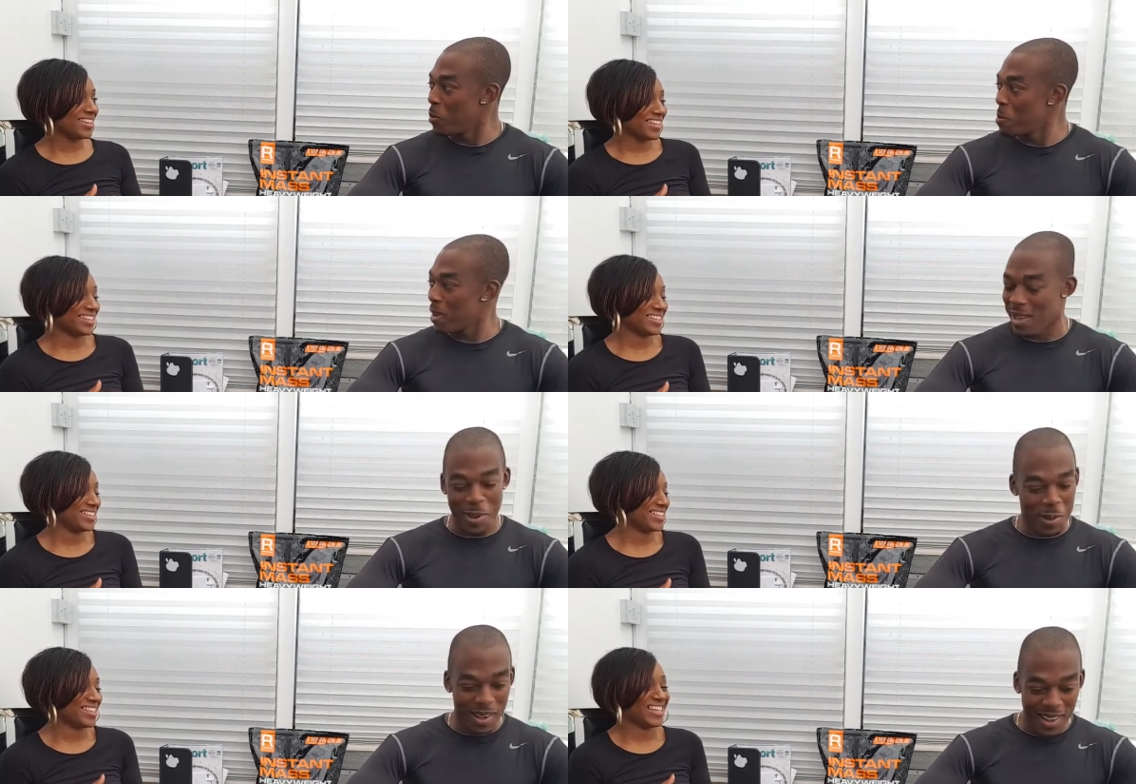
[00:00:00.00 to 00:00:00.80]

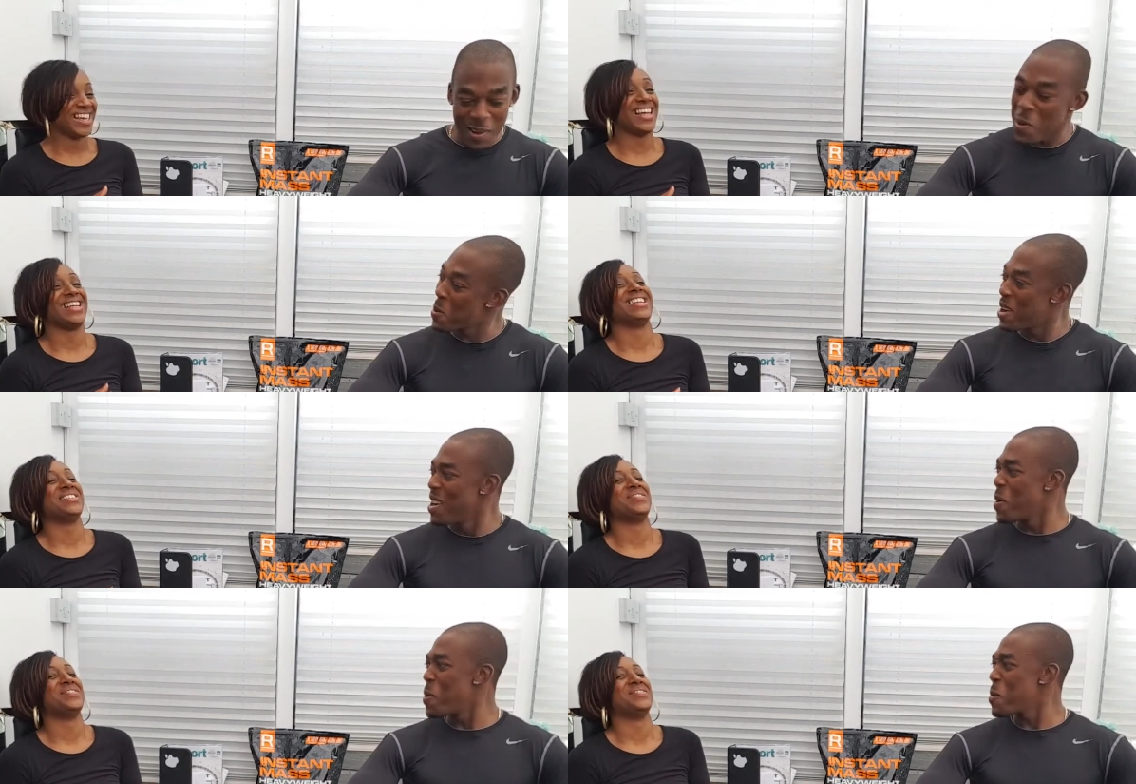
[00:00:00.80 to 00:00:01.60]

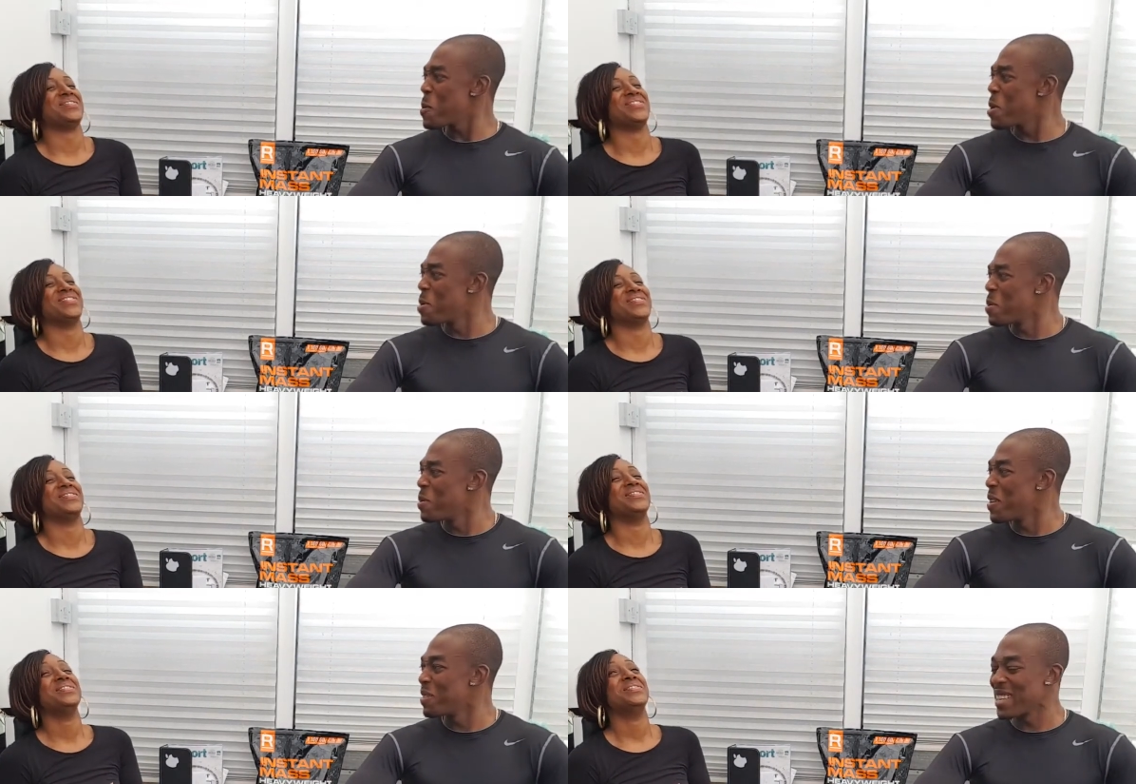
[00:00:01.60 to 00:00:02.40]
Speaker 1: Why
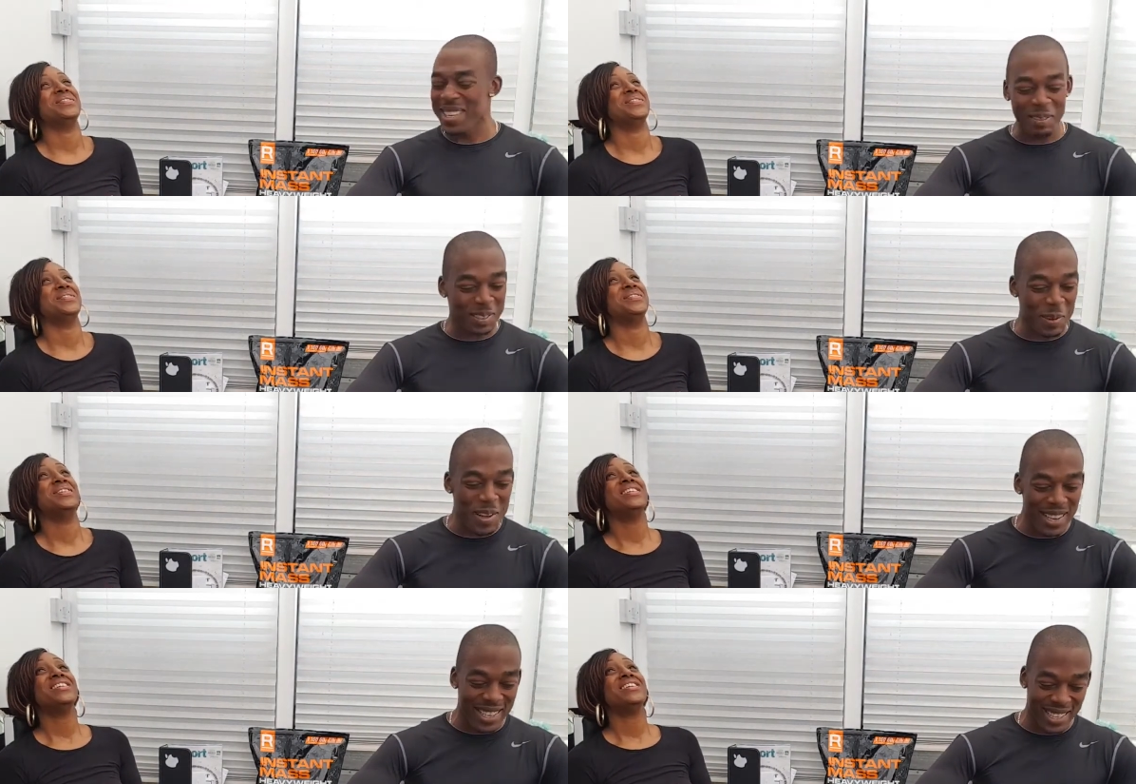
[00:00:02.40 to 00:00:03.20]
am I getting up so
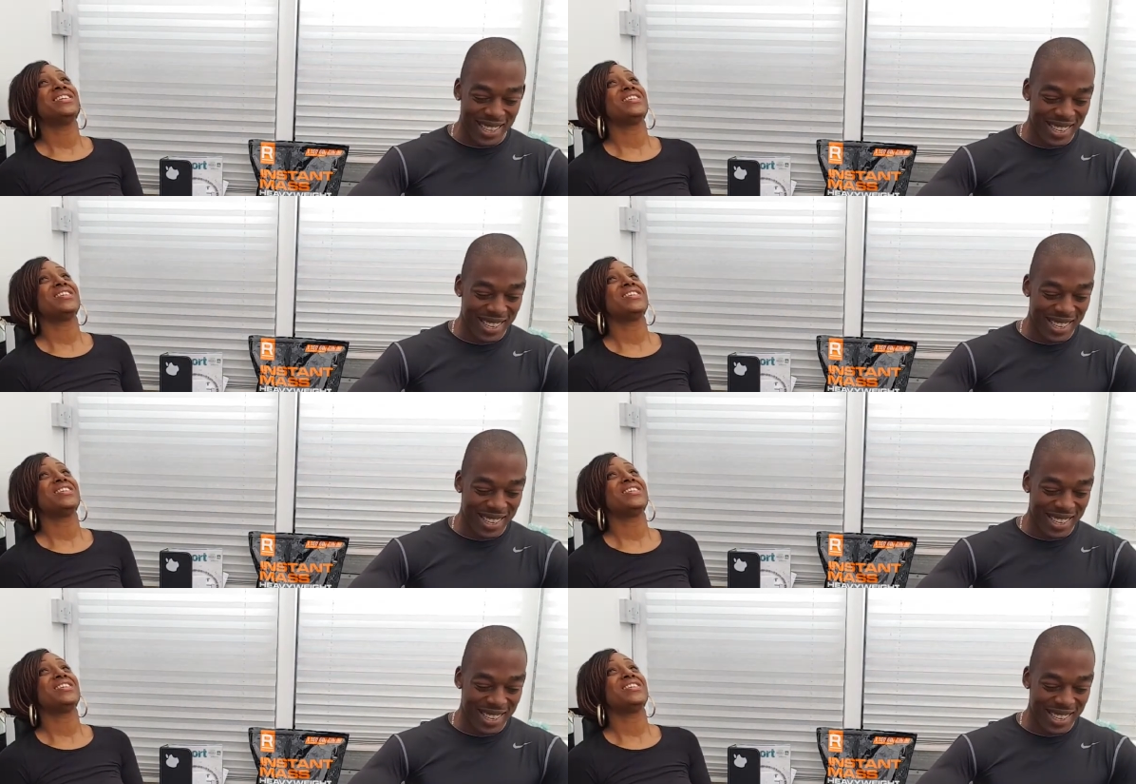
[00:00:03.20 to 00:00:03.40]
early?